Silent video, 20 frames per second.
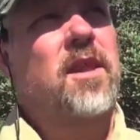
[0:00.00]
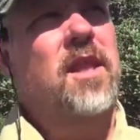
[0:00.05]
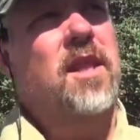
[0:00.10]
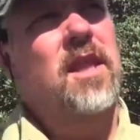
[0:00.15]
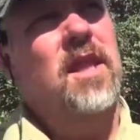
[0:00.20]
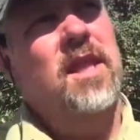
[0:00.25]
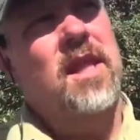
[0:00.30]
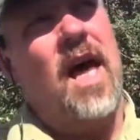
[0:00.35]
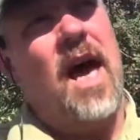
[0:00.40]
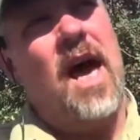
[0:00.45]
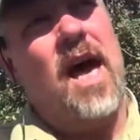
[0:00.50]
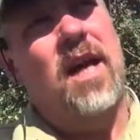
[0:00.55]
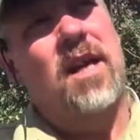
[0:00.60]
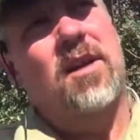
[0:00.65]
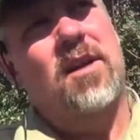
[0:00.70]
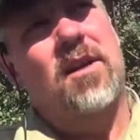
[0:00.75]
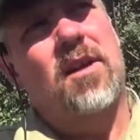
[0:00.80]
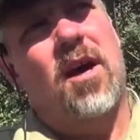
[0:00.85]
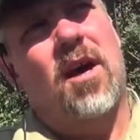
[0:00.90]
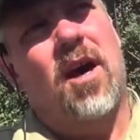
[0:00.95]
that
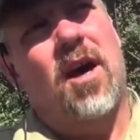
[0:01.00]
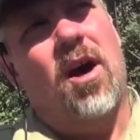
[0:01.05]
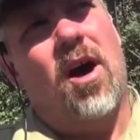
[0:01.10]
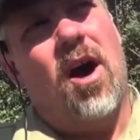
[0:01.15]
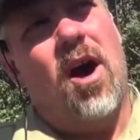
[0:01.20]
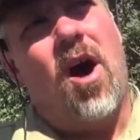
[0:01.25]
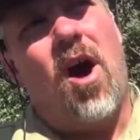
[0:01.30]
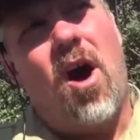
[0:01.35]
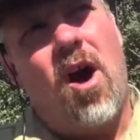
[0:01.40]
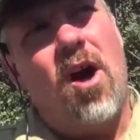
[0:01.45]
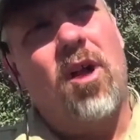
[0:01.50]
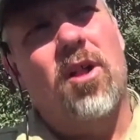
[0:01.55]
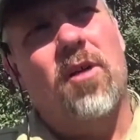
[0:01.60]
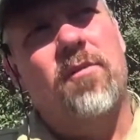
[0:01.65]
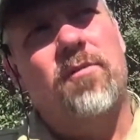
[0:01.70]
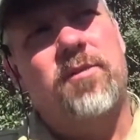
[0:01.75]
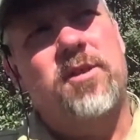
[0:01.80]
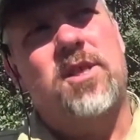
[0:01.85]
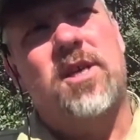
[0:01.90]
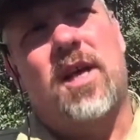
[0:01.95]

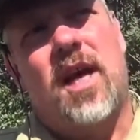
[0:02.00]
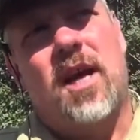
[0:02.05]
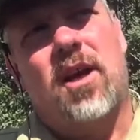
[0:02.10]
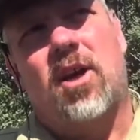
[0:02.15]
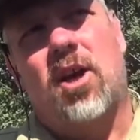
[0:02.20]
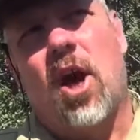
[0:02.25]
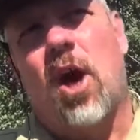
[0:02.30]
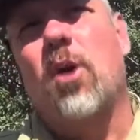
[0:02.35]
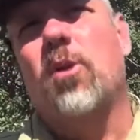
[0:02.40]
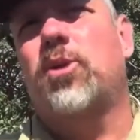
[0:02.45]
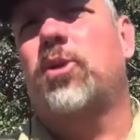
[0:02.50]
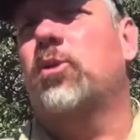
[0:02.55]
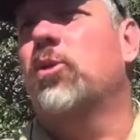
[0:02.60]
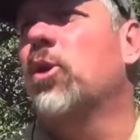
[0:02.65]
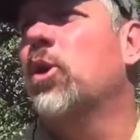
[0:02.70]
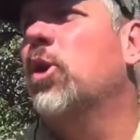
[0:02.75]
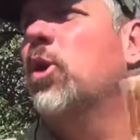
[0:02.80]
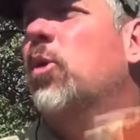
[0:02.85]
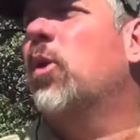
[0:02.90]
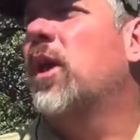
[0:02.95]
olives go
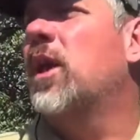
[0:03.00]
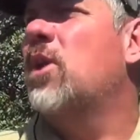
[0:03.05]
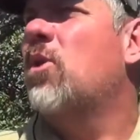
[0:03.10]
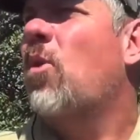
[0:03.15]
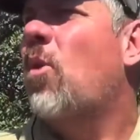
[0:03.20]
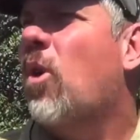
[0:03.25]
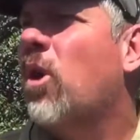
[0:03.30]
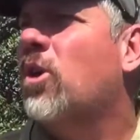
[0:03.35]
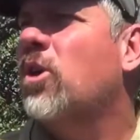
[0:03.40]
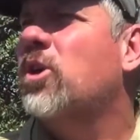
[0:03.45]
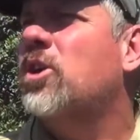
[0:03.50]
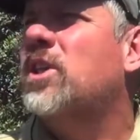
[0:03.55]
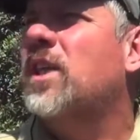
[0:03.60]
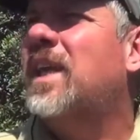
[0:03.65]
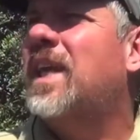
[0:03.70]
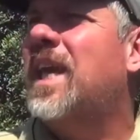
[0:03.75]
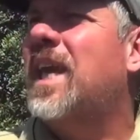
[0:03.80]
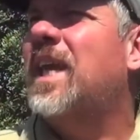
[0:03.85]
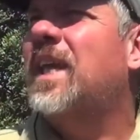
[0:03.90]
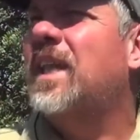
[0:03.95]
through in order to
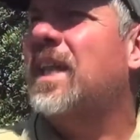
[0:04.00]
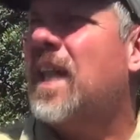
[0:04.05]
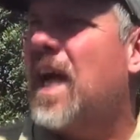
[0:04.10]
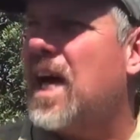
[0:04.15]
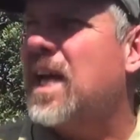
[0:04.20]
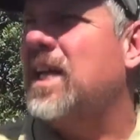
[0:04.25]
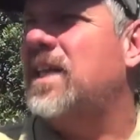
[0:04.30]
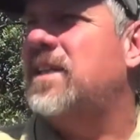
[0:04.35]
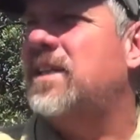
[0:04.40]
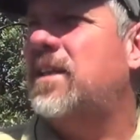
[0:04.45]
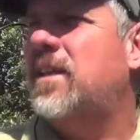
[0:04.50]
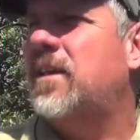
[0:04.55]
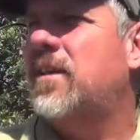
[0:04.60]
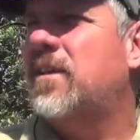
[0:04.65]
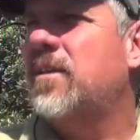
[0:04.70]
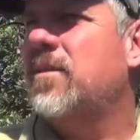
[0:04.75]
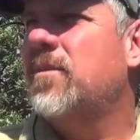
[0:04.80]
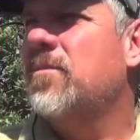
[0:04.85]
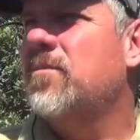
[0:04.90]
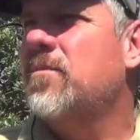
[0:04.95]
get light.
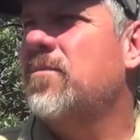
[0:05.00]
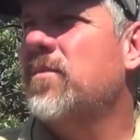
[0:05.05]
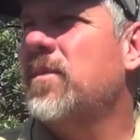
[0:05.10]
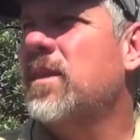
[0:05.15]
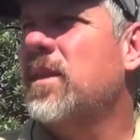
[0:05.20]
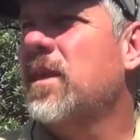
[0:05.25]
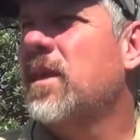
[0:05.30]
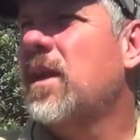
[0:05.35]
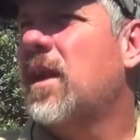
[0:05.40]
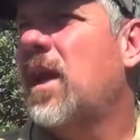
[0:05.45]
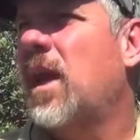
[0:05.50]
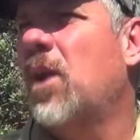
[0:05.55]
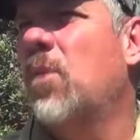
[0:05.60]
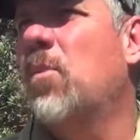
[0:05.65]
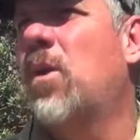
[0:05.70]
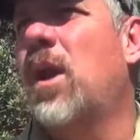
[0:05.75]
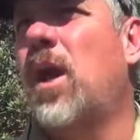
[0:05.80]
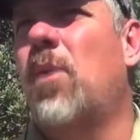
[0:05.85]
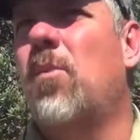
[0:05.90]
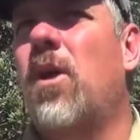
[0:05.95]
And
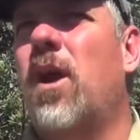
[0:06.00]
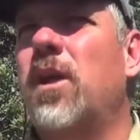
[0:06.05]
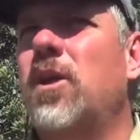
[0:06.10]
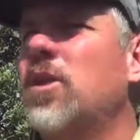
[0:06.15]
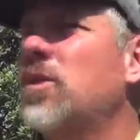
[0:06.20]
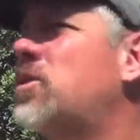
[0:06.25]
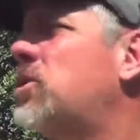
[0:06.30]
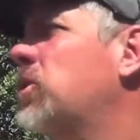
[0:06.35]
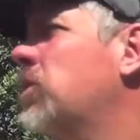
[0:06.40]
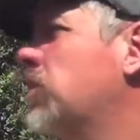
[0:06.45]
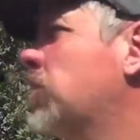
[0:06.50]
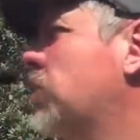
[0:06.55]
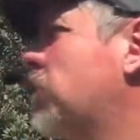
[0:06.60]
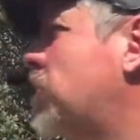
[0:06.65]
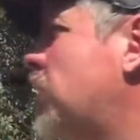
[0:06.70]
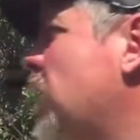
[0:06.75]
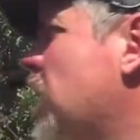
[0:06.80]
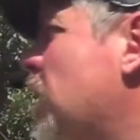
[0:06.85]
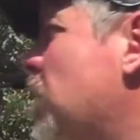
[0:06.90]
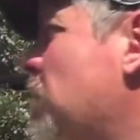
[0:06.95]
what I want you to
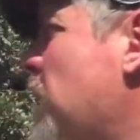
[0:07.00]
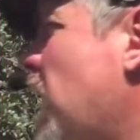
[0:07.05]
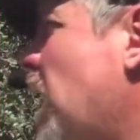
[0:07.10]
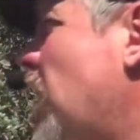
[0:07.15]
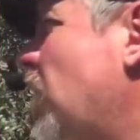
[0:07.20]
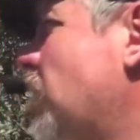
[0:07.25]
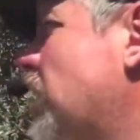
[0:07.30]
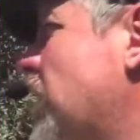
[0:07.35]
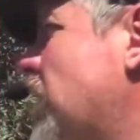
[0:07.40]
think about is,